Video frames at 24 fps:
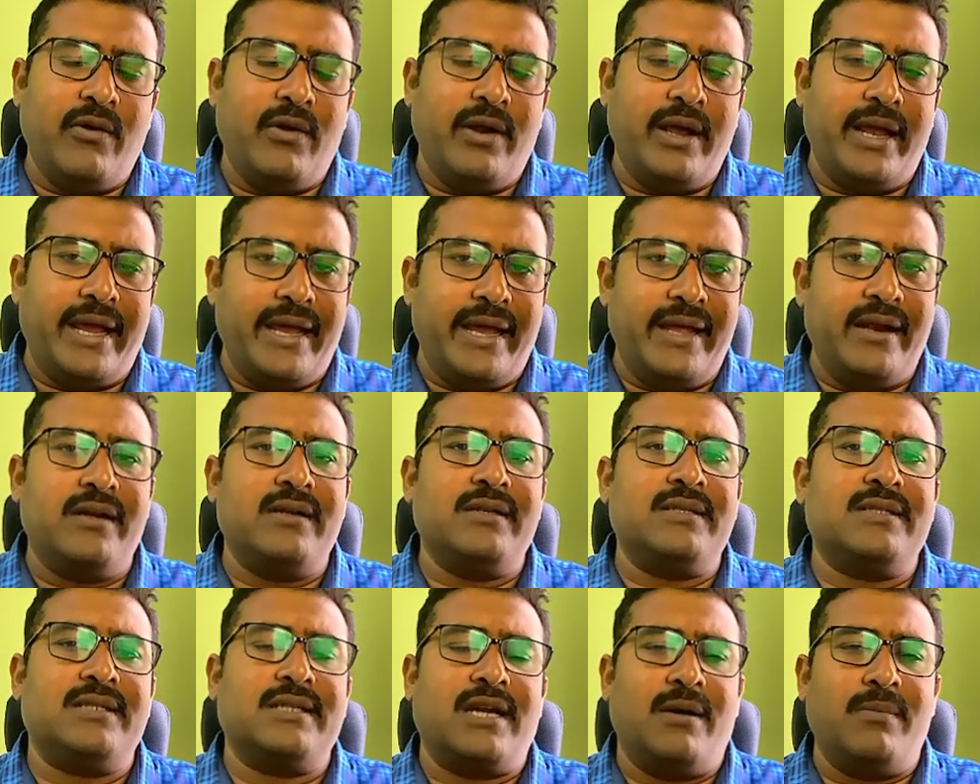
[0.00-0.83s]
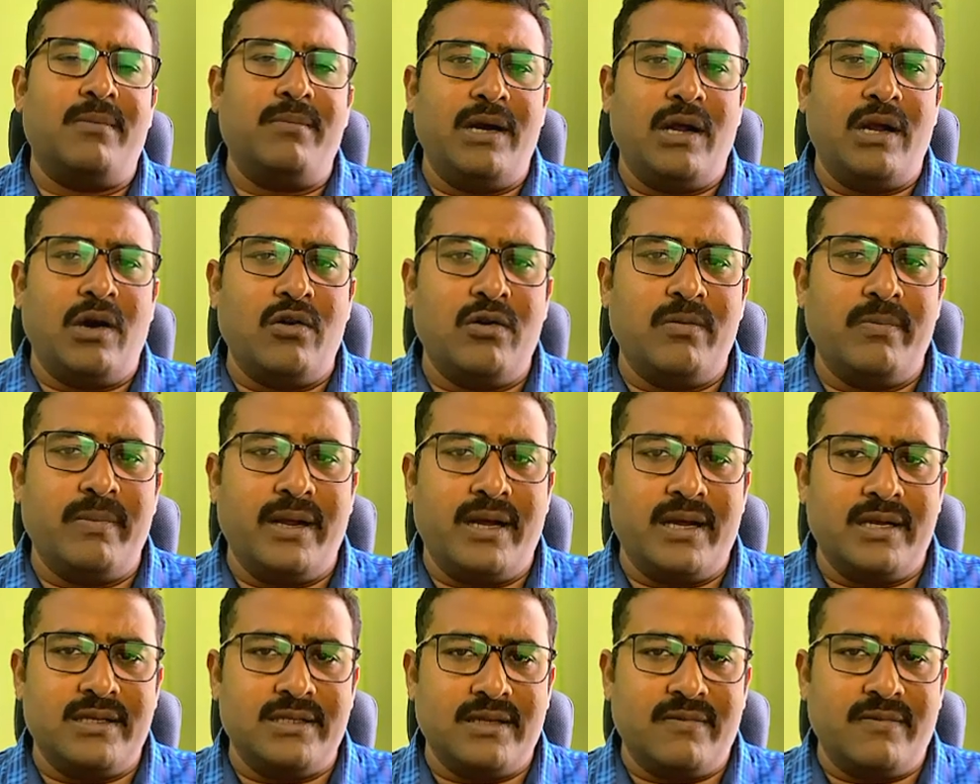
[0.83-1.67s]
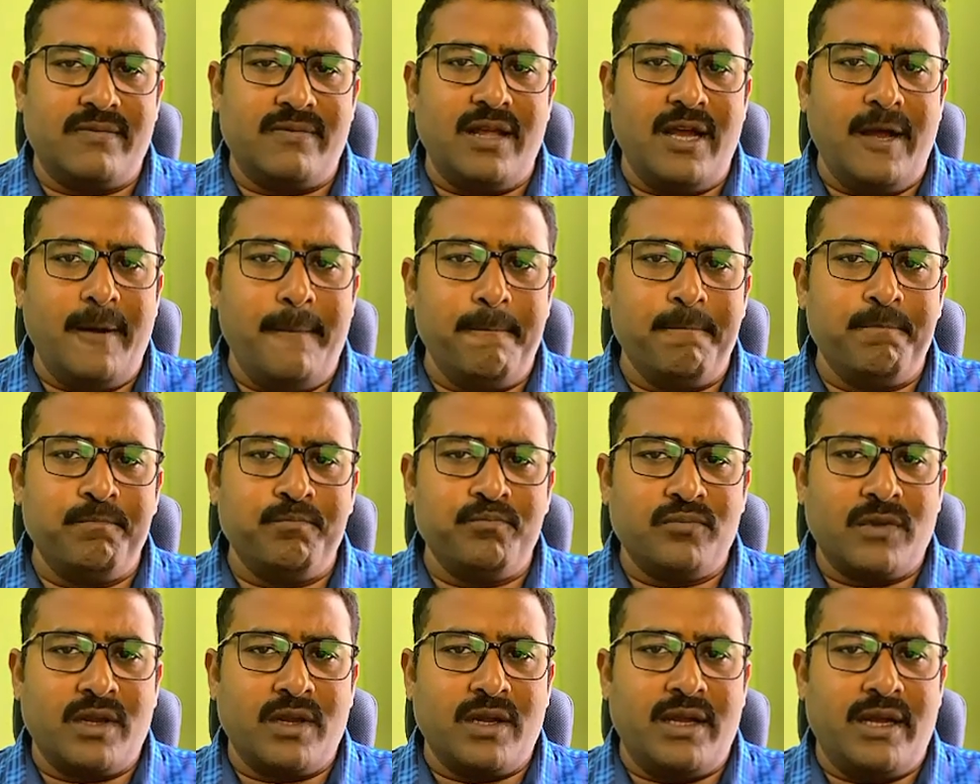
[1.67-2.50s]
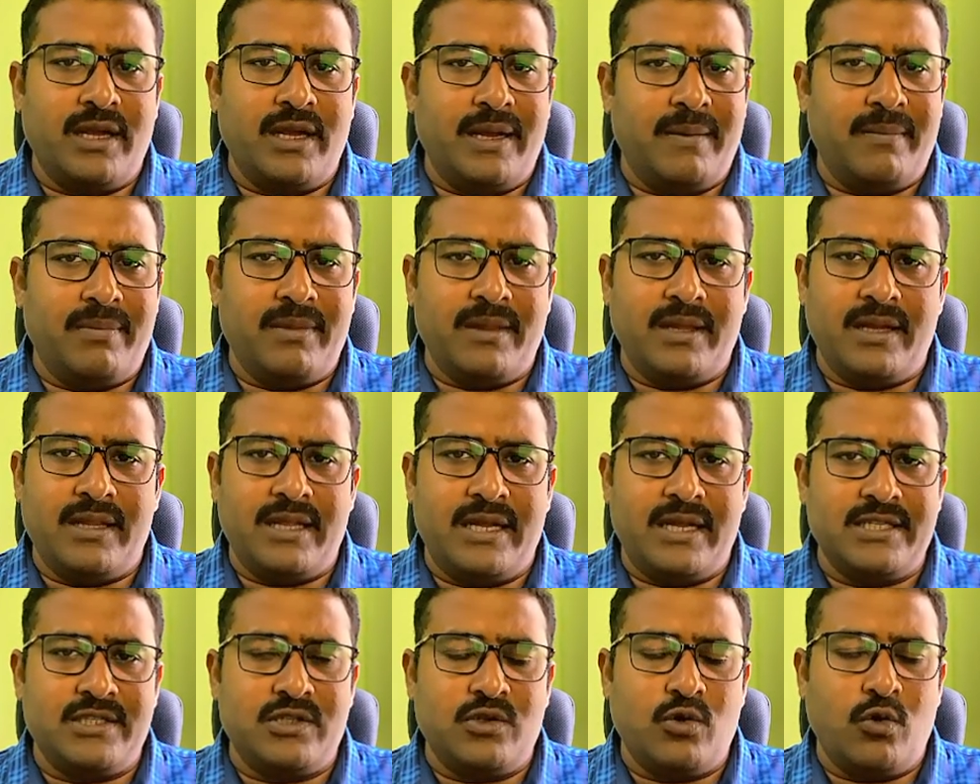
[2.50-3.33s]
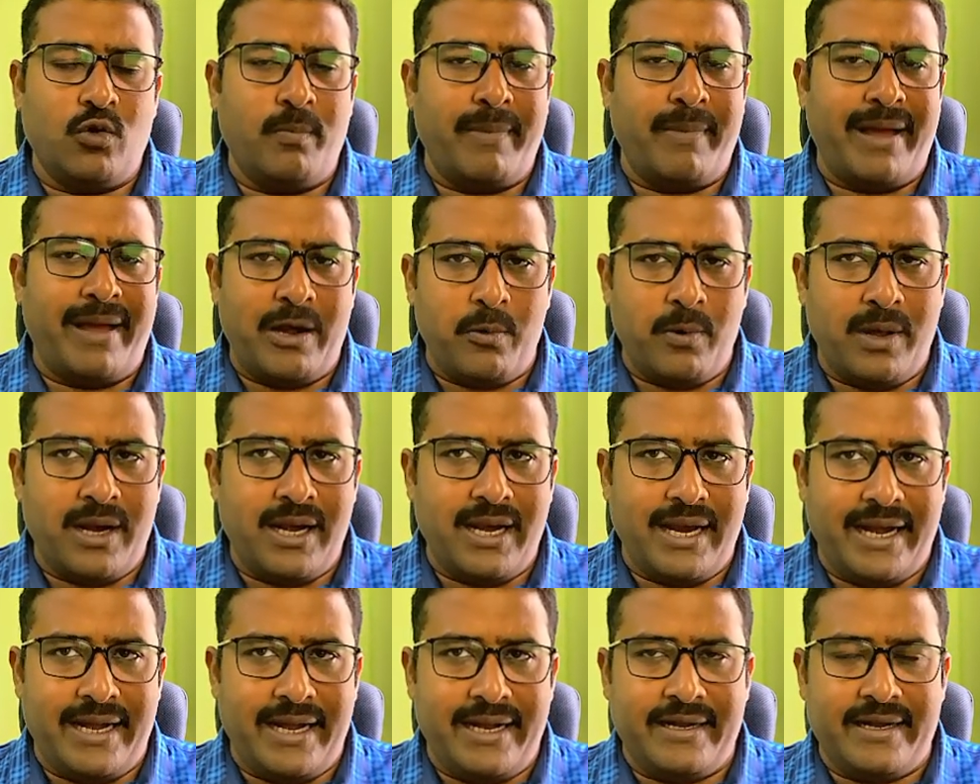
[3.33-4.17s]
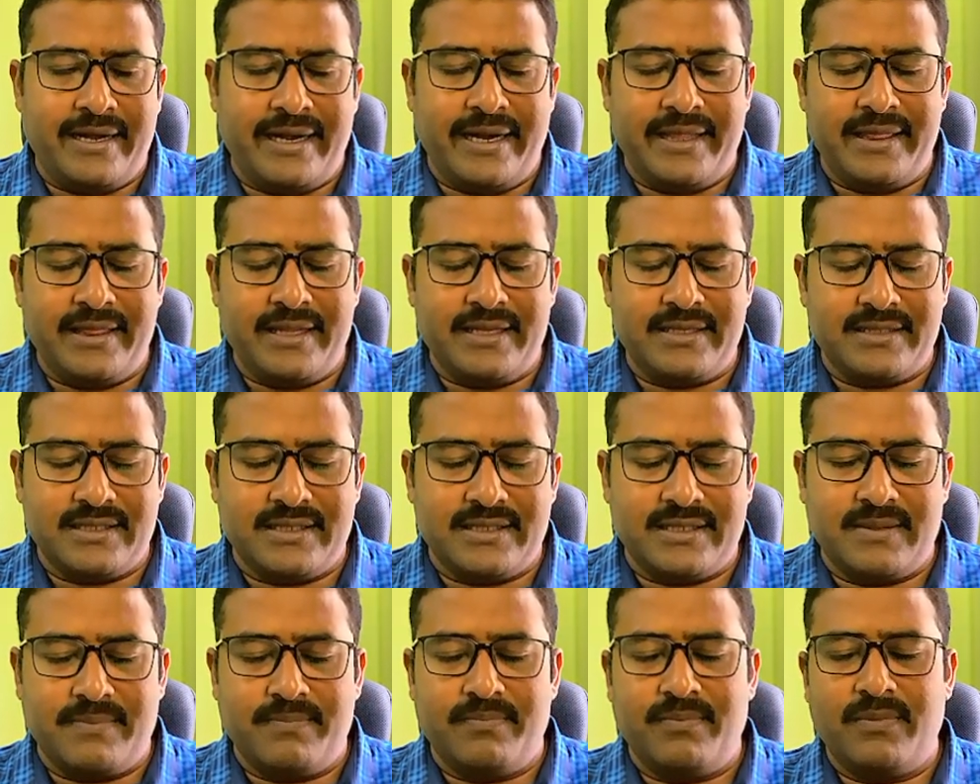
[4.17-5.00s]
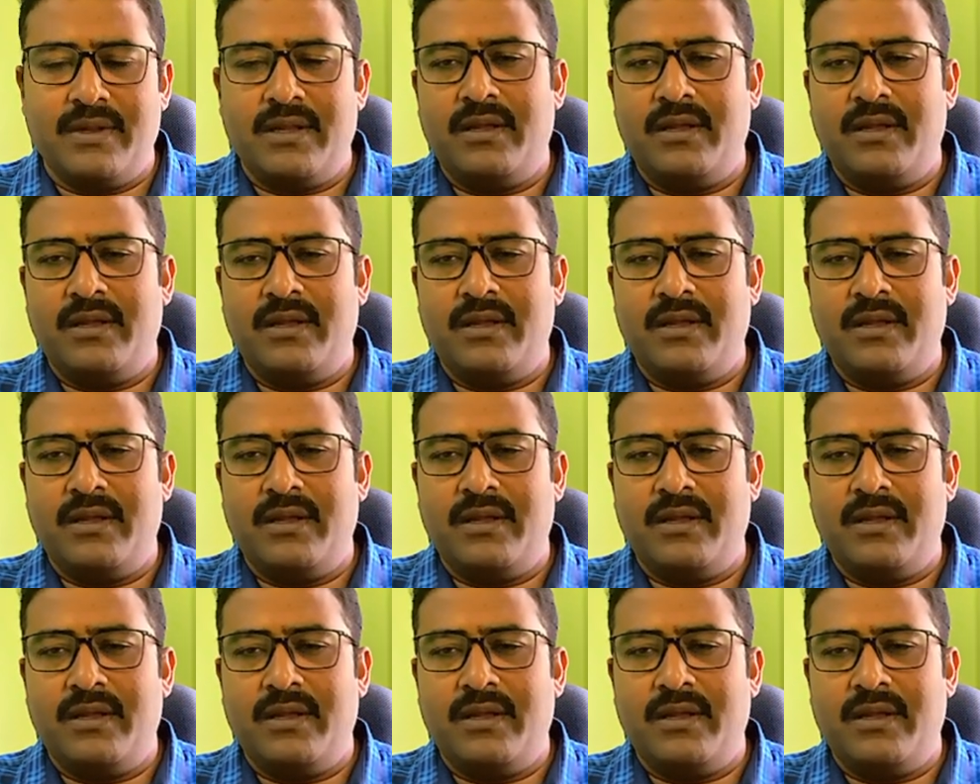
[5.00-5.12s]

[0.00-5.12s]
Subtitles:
errors come down because of the there is no manual entry in the system.